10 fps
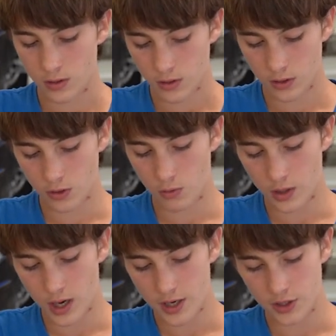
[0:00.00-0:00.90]
So
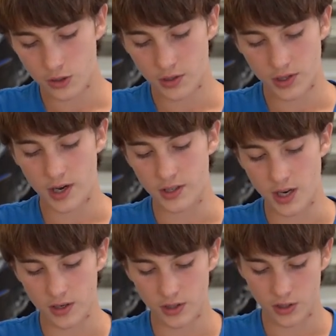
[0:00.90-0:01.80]
what I do is I
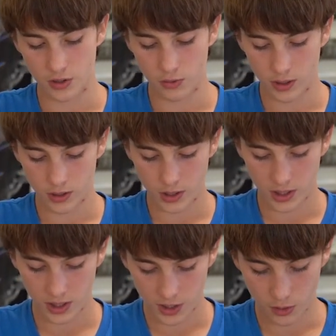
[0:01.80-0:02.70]
tend to do it the
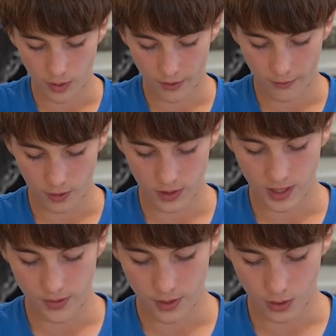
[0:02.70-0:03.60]
easier way first
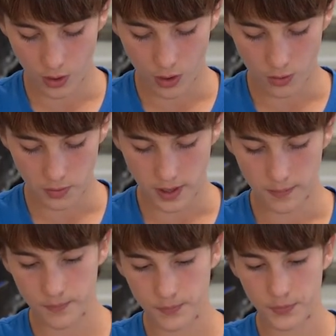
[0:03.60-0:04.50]
and then the hard way.
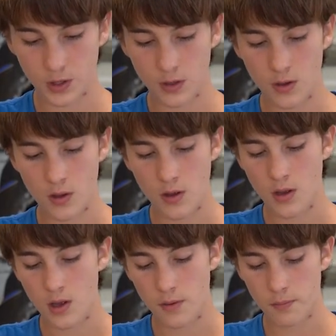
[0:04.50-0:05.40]

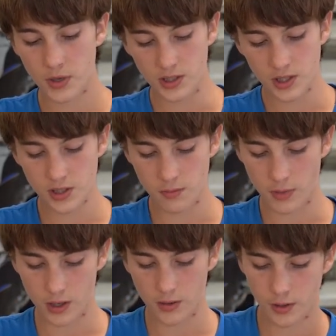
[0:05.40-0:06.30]
But it doesn't
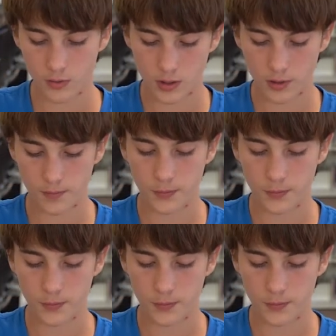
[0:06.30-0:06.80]
matter the order.